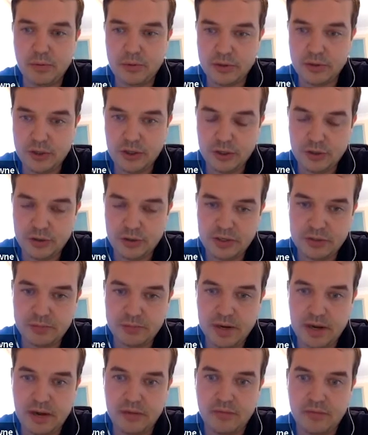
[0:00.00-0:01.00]
to use this
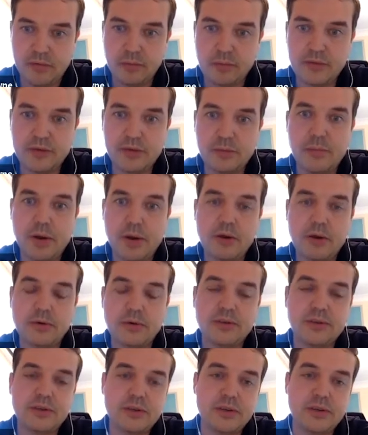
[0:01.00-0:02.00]
platform to
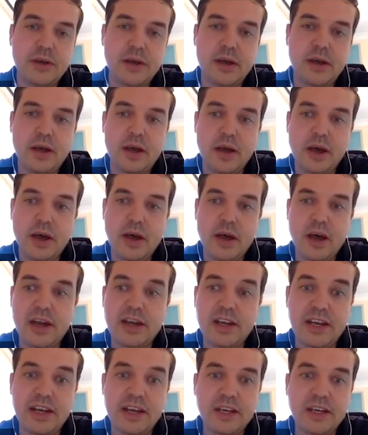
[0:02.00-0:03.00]
post
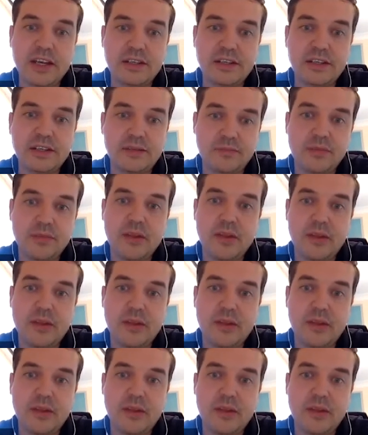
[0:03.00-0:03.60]
needs.